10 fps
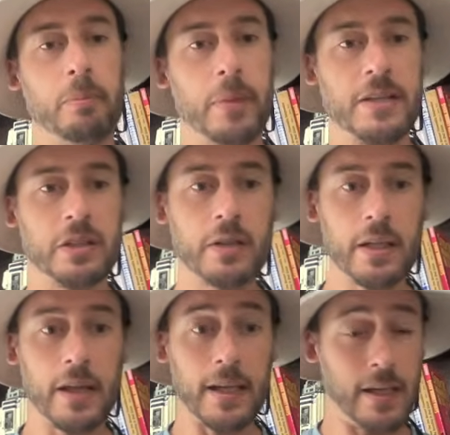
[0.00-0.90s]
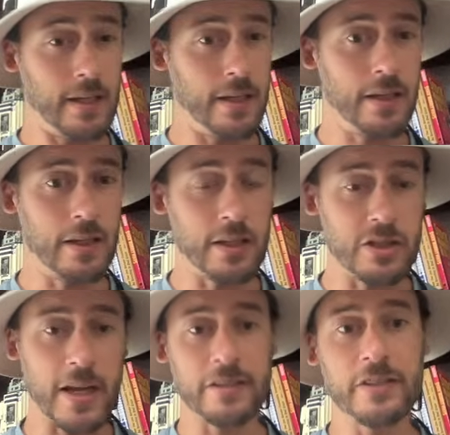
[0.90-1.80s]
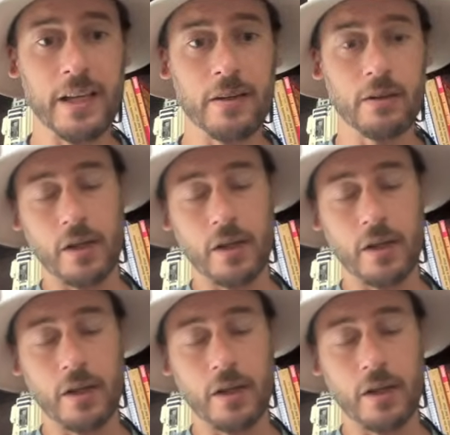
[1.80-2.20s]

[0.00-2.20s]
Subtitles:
basically like in a chess set,